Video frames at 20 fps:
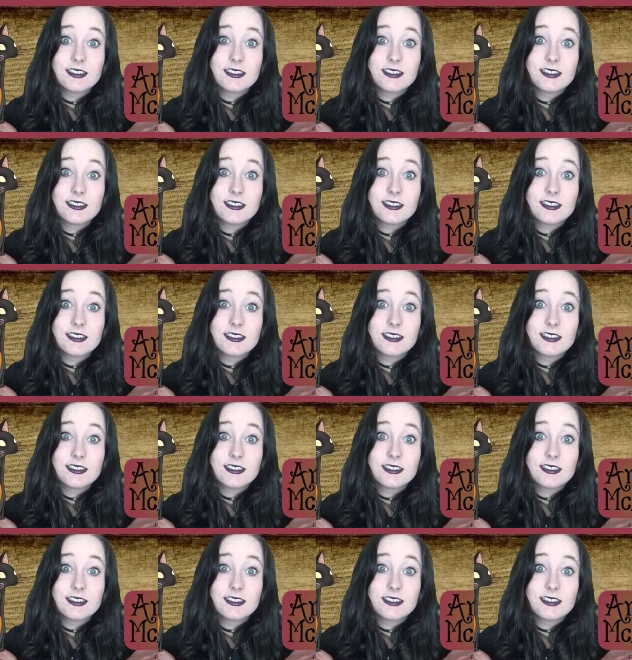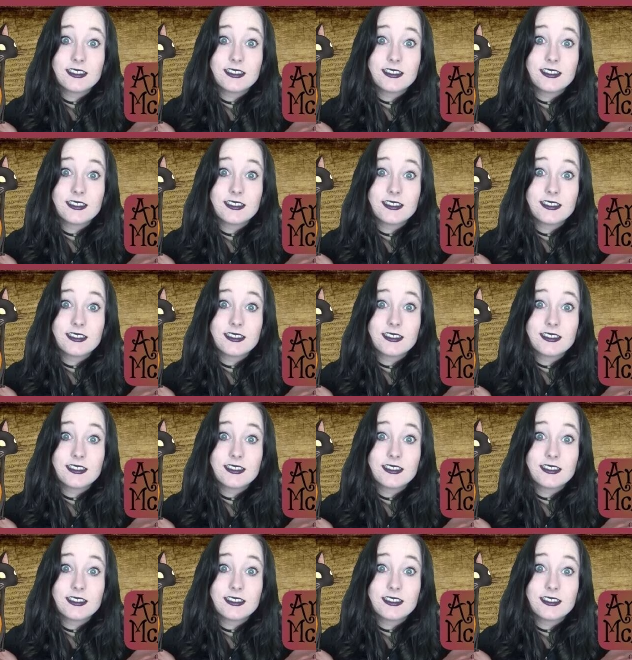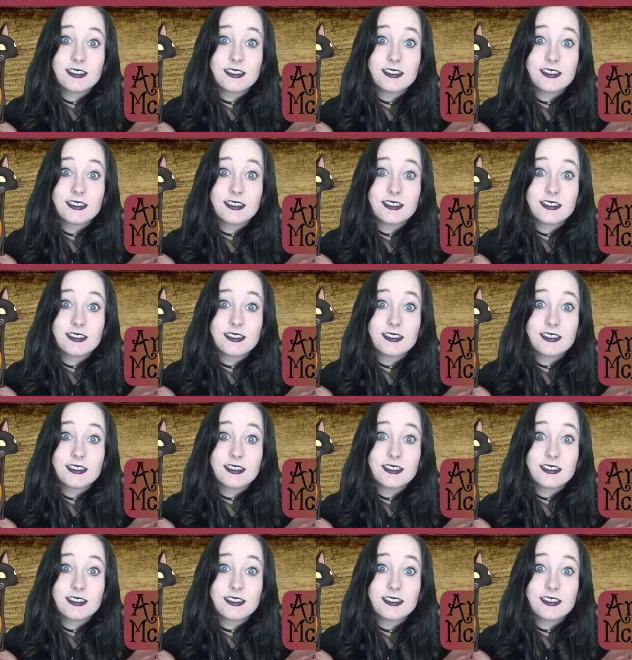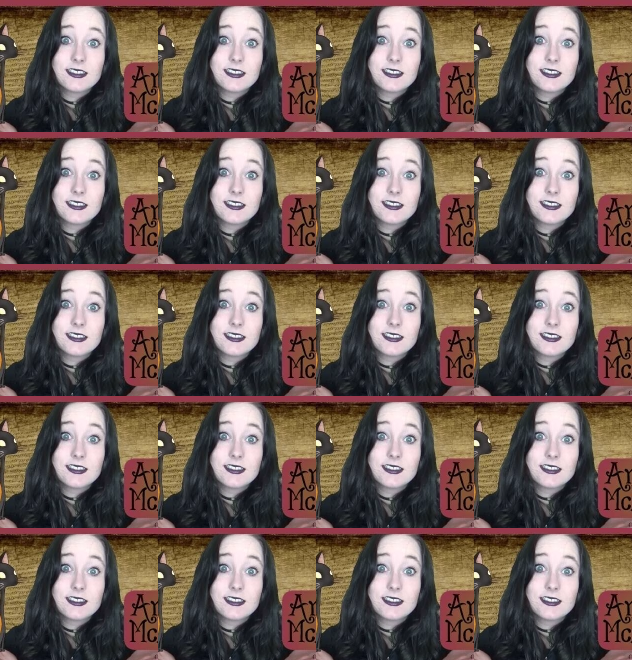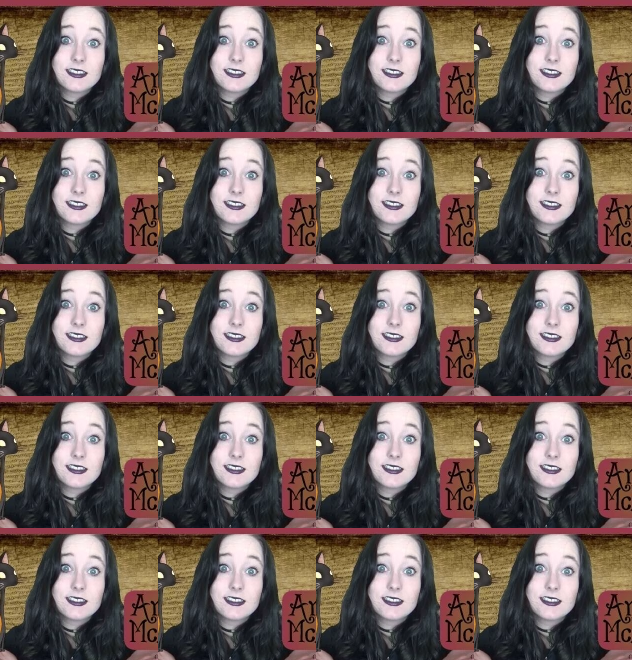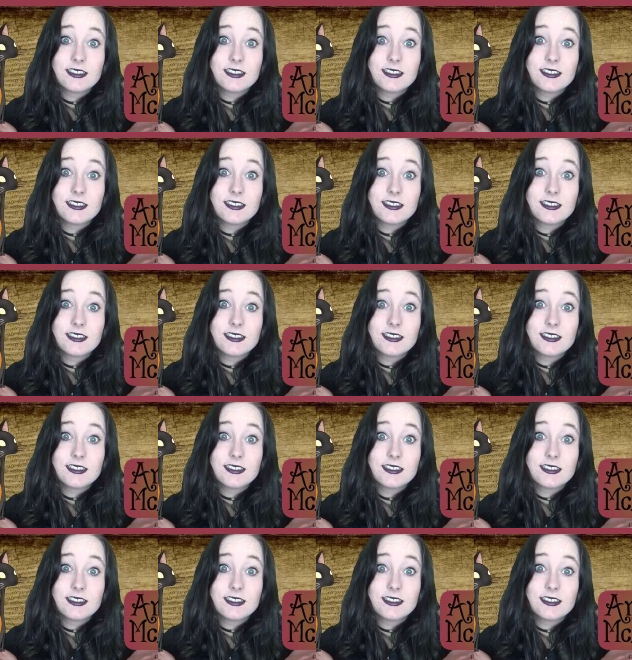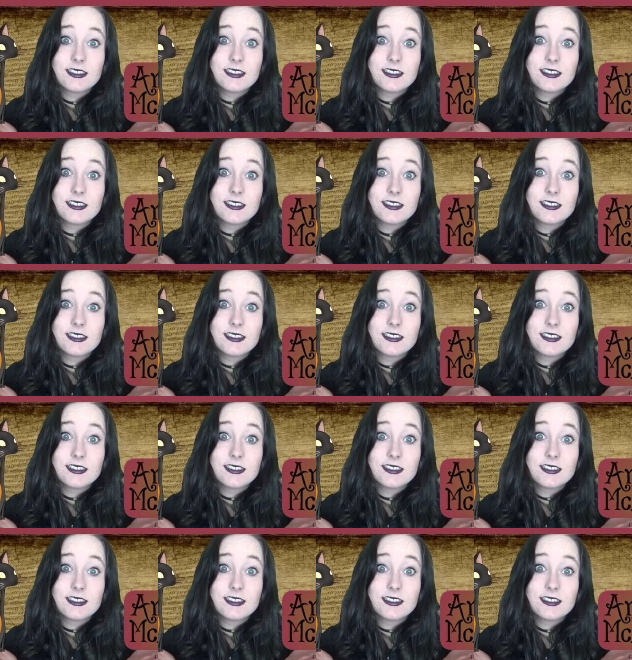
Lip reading: (no lip movement)